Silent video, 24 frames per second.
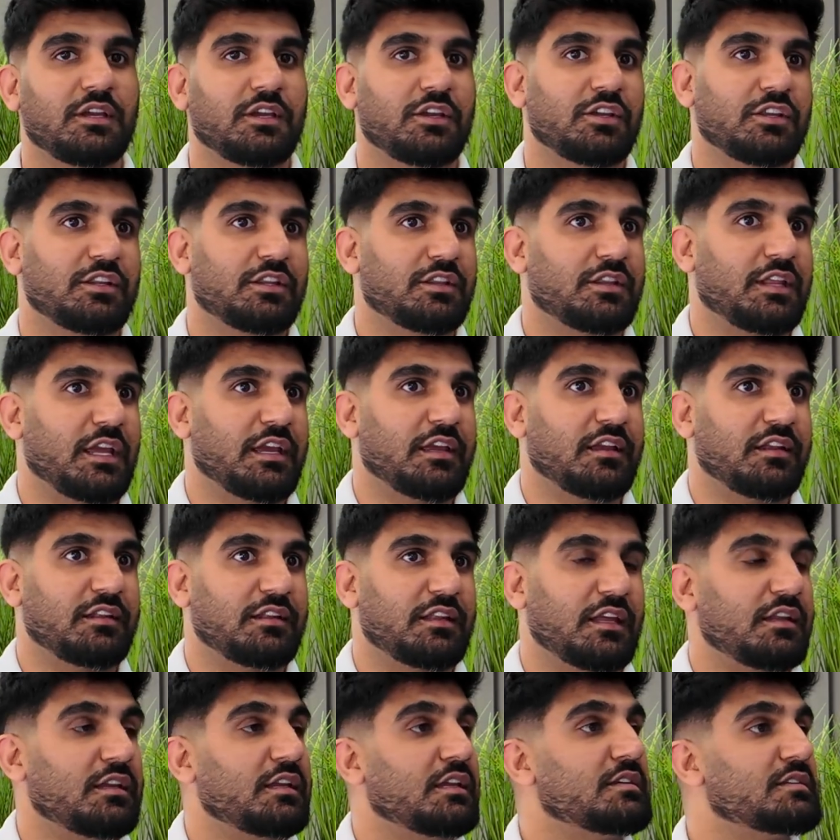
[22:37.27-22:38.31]
They
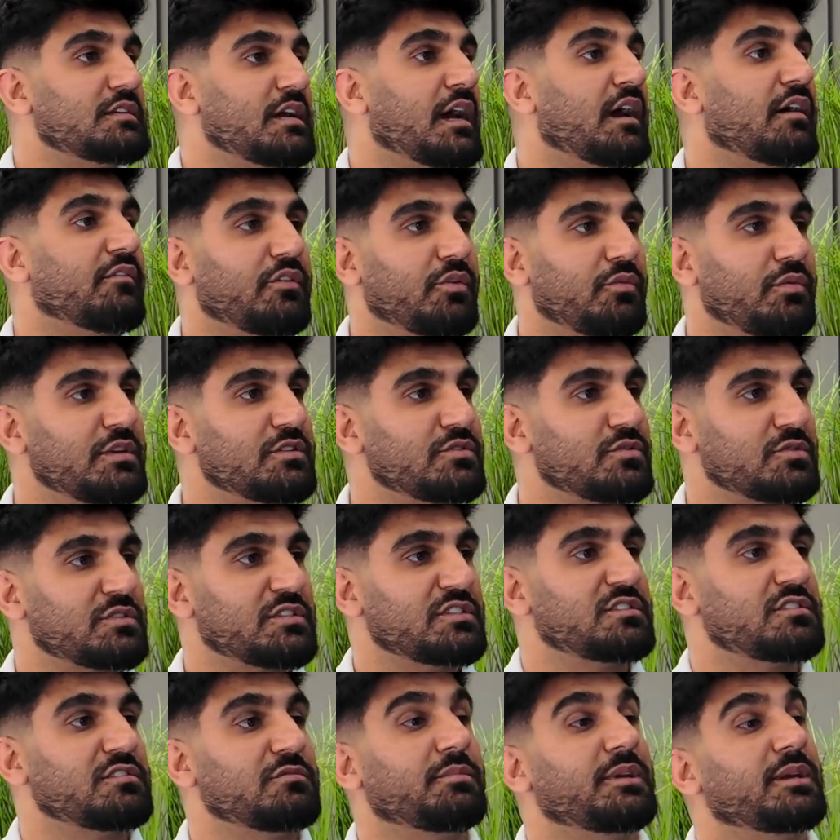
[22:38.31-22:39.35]
need to have the
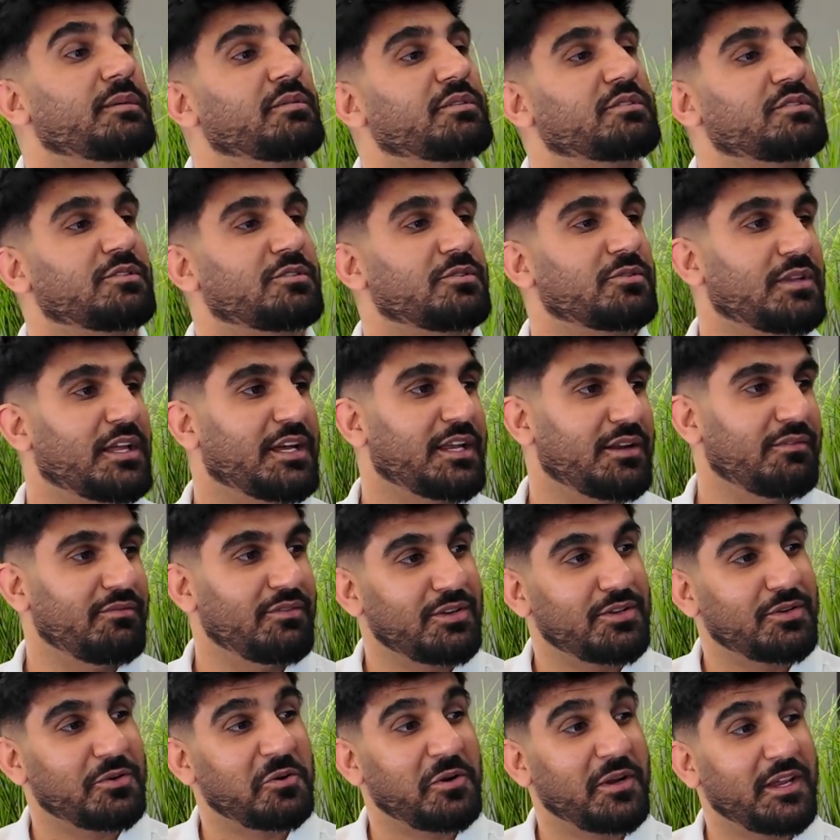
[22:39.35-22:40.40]
resources to be able to do that
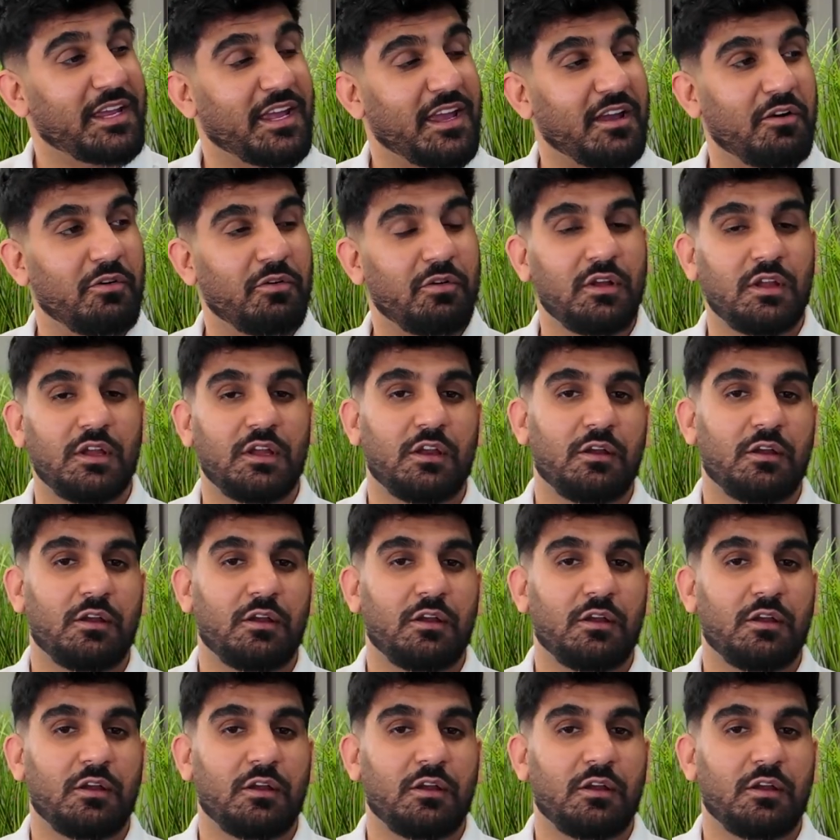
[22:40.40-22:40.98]
inventory count.